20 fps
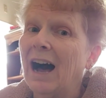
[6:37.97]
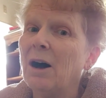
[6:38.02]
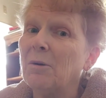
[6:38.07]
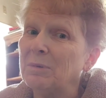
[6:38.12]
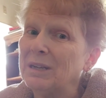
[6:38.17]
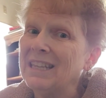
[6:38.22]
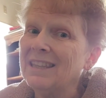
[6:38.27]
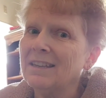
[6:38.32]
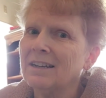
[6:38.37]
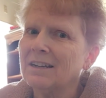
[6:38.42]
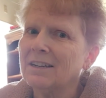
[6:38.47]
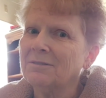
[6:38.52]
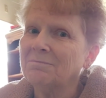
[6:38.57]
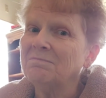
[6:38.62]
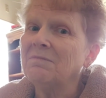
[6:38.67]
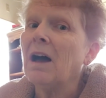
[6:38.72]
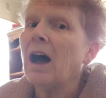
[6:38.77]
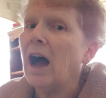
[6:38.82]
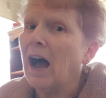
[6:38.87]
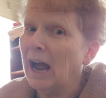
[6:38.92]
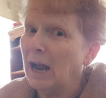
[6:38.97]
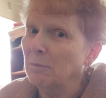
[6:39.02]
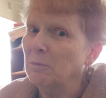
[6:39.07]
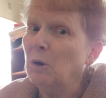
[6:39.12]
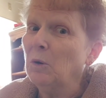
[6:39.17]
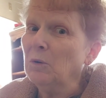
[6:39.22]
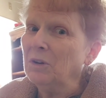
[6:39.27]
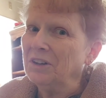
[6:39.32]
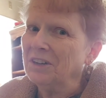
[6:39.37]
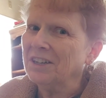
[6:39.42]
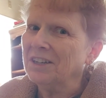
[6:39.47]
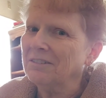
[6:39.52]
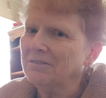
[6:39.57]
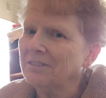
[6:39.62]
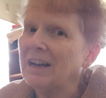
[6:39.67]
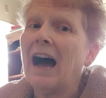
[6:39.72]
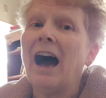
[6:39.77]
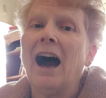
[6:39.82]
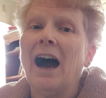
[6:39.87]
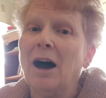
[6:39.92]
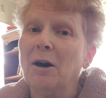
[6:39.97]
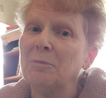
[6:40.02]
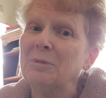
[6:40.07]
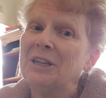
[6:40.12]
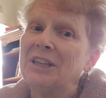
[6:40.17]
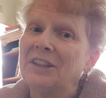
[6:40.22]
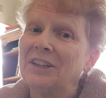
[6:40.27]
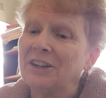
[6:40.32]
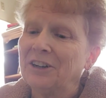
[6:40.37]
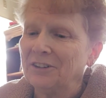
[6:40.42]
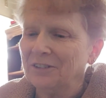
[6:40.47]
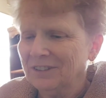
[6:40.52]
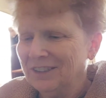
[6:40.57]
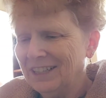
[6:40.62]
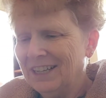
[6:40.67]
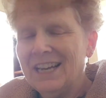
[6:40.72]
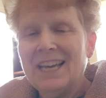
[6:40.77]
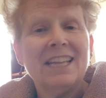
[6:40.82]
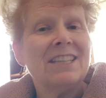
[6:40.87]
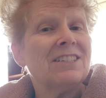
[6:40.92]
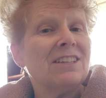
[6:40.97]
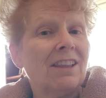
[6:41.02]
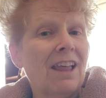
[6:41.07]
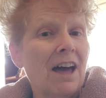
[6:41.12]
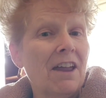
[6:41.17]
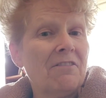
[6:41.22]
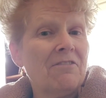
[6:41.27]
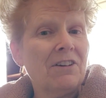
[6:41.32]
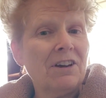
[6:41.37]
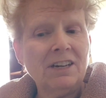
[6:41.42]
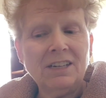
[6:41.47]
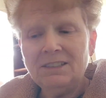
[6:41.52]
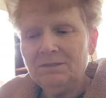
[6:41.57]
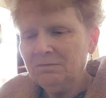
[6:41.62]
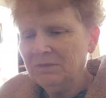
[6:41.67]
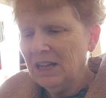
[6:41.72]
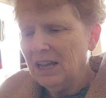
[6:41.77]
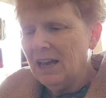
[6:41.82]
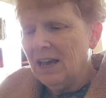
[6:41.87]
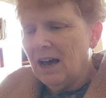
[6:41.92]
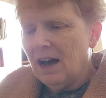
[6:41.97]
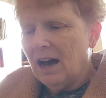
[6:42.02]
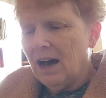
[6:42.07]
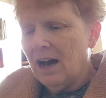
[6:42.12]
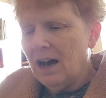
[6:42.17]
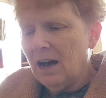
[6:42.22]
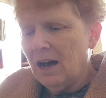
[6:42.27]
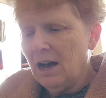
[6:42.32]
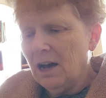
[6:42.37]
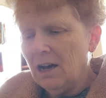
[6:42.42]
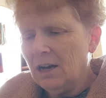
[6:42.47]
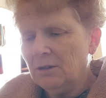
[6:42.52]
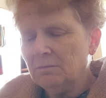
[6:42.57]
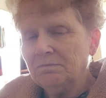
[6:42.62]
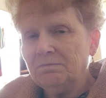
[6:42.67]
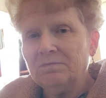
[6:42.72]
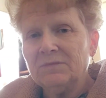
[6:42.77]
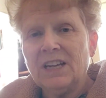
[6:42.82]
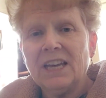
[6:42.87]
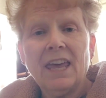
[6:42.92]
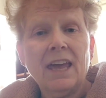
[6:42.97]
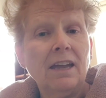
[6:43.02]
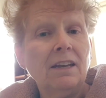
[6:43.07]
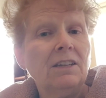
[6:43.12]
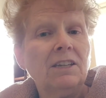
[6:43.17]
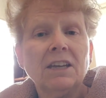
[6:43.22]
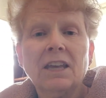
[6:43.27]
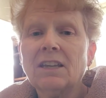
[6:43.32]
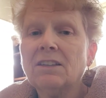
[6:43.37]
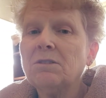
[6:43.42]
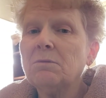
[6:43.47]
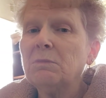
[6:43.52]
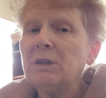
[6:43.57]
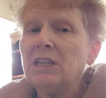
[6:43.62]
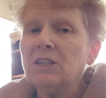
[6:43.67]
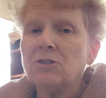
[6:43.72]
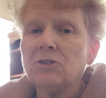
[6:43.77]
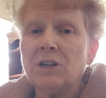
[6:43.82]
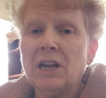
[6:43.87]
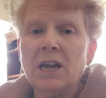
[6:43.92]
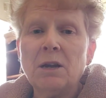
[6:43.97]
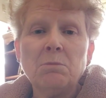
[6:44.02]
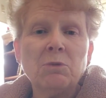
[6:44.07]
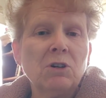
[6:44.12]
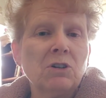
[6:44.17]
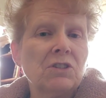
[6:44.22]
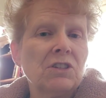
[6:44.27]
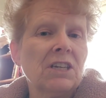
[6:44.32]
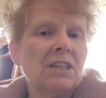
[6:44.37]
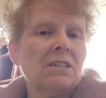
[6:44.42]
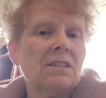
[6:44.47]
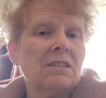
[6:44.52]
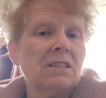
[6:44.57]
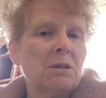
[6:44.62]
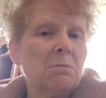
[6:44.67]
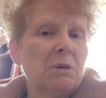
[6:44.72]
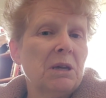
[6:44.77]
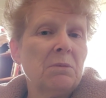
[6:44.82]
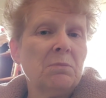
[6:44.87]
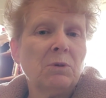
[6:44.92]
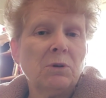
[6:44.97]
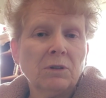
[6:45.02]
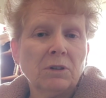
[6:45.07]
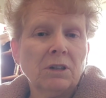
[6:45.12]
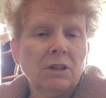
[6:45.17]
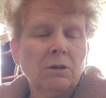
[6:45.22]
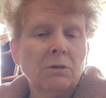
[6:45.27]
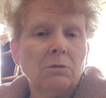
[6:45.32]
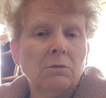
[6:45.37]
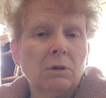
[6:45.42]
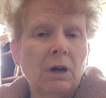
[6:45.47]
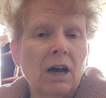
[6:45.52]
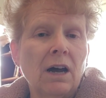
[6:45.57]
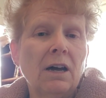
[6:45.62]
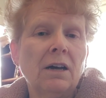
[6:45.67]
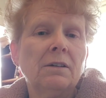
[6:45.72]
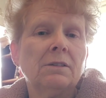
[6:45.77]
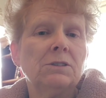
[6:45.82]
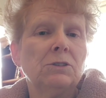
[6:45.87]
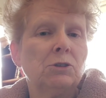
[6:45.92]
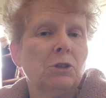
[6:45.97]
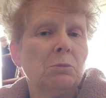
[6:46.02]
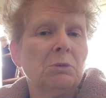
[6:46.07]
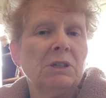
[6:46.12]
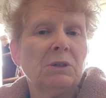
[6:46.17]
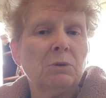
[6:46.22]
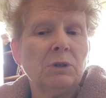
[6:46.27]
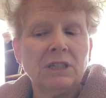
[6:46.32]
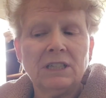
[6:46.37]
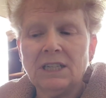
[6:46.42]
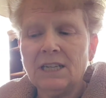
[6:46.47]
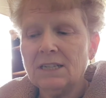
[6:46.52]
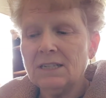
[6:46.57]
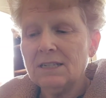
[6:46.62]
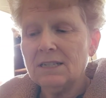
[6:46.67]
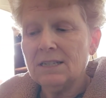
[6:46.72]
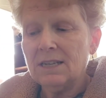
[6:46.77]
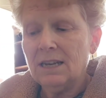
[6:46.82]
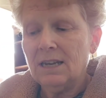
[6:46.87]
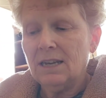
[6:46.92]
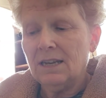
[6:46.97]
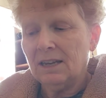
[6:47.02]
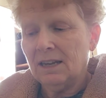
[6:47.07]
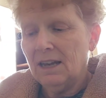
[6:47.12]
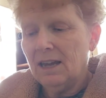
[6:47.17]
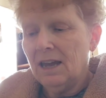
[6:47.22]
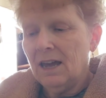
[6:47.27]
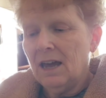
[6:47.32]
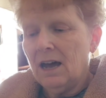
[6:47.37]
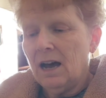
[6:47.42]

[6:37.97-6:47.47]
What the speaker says: I'll be there. I'm old enough. I'll be there. It's a lot of fun. Again, you get to meet your neighbors, get to see people you normally wouldn't get to see.